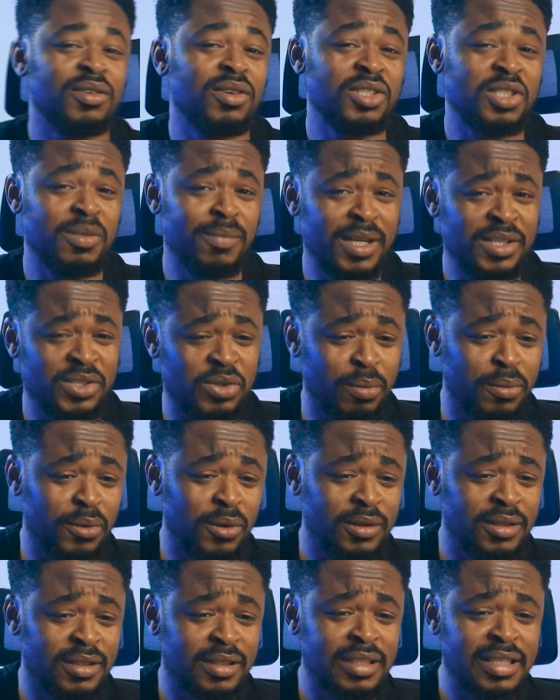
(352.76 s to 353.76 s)
for customer
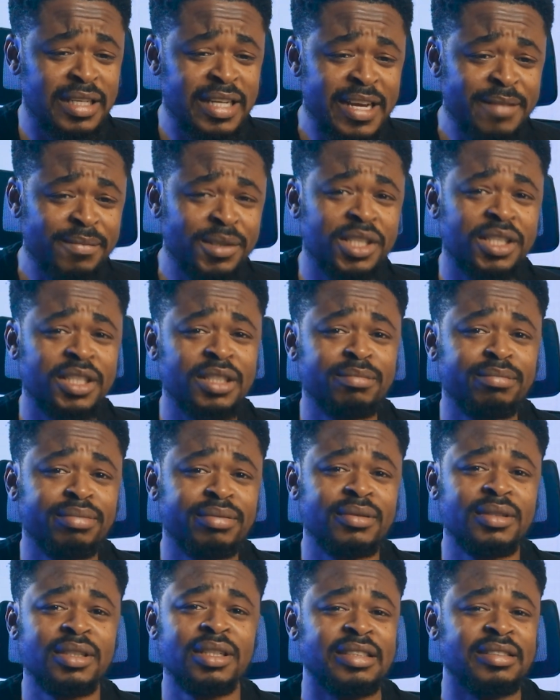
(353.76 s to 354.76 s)
support, Namecheap
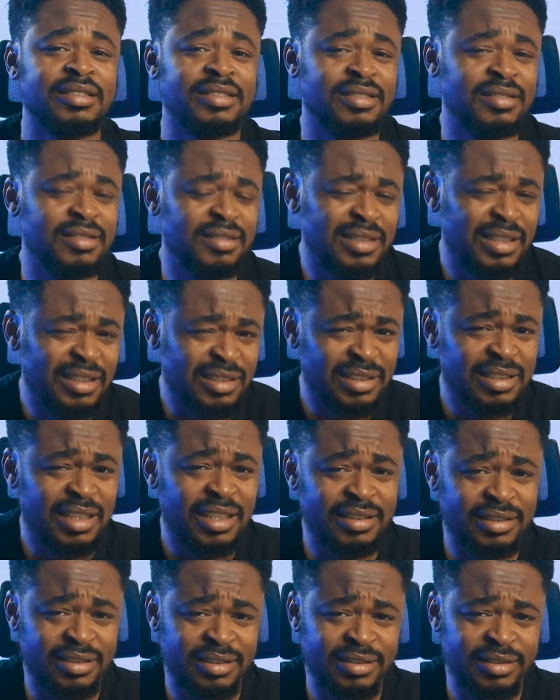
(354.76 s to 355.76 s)
is
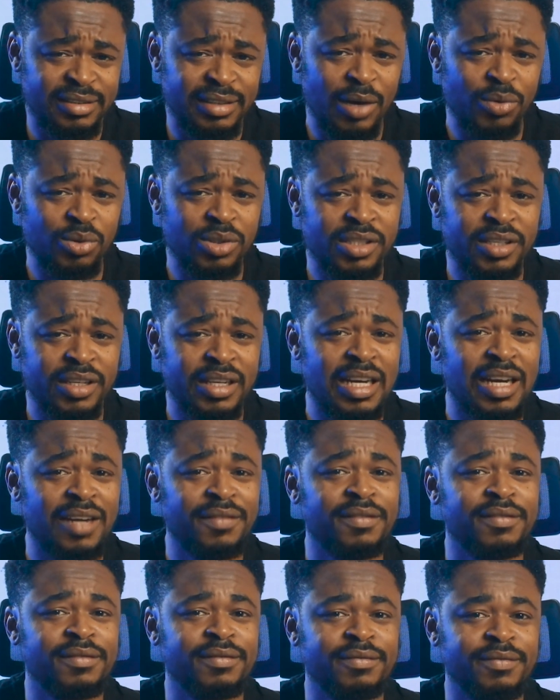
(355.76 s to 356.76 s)
decent. I wouldn't say they
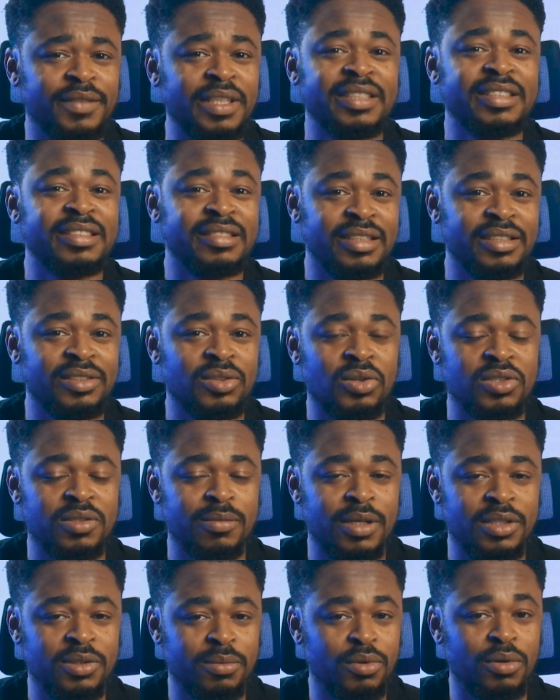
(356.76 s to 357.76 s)
have very great
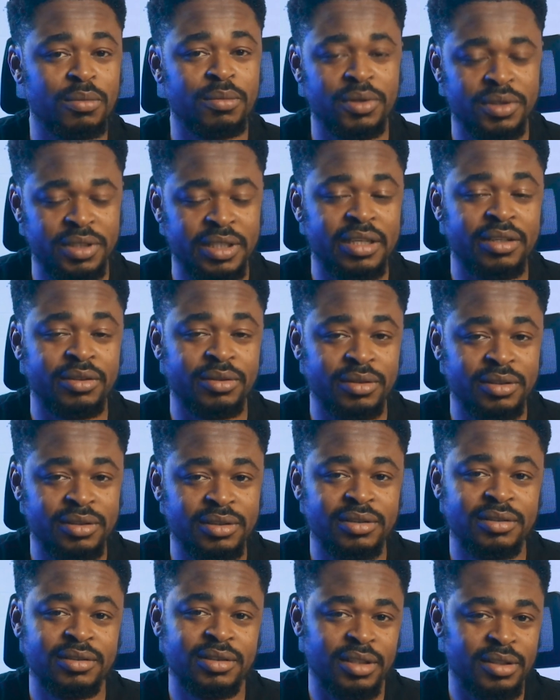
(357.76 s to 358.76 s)
customer support, but they are
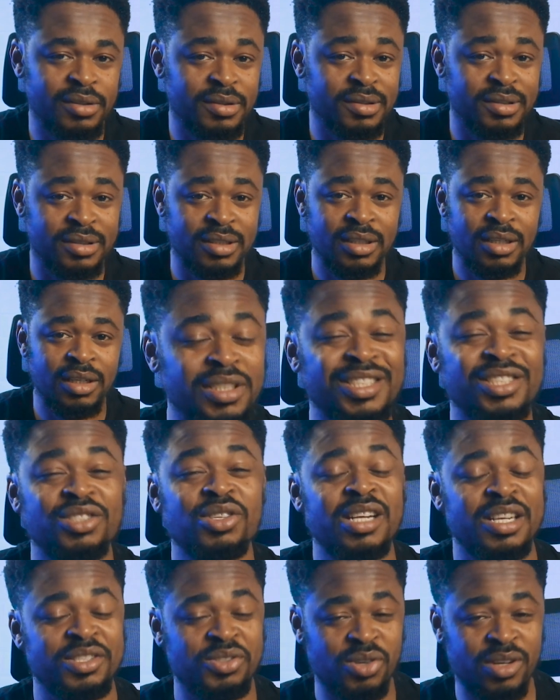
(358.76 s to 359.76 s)
good. They're good. But it's
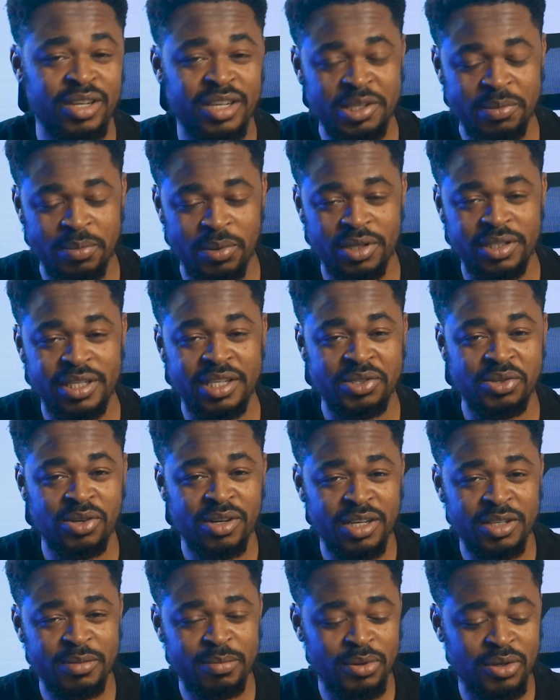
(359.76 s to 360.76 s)
not their strongest point. Their
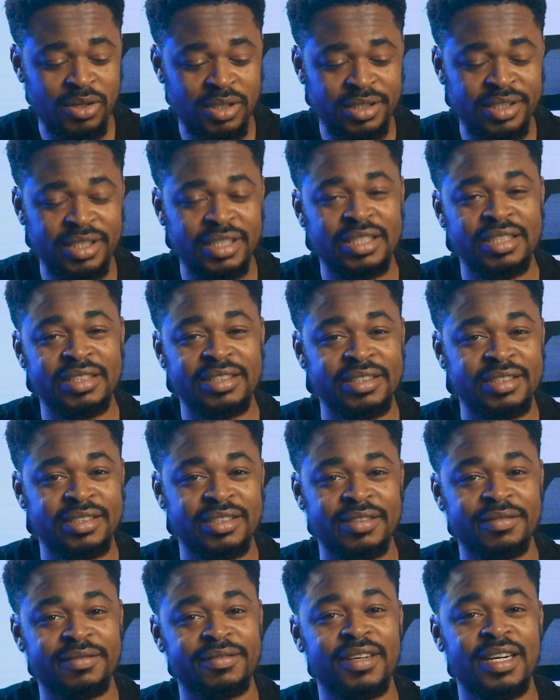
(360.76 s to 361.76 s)
strongest point
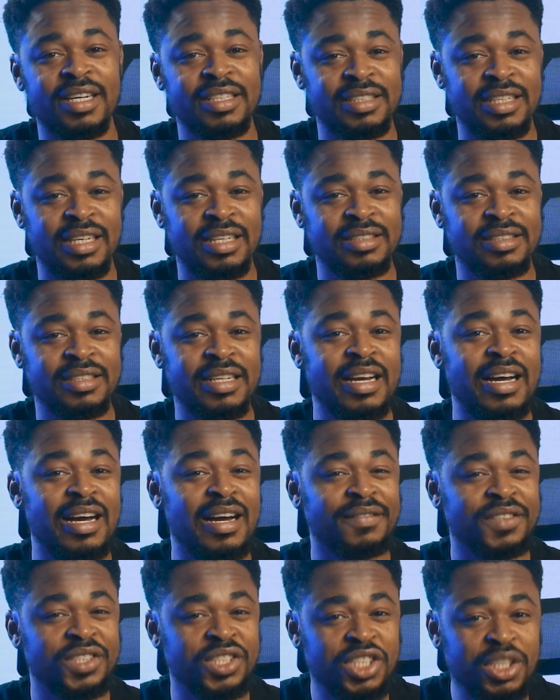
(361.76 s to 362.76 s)
is the fact that they
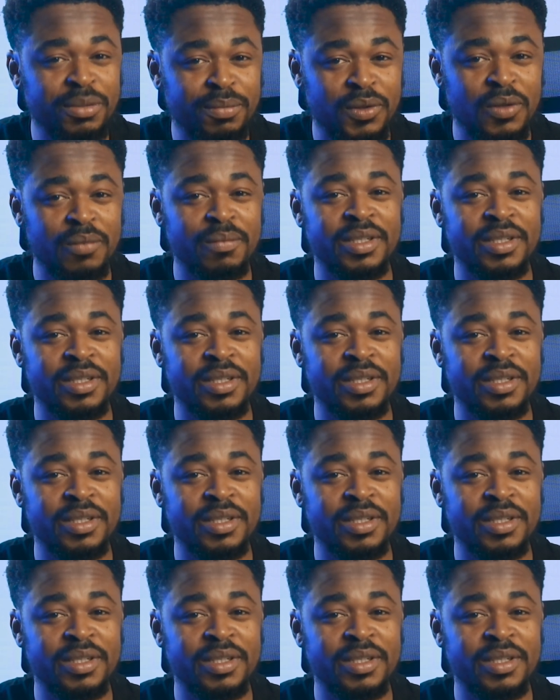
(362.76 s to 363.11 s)
have cheap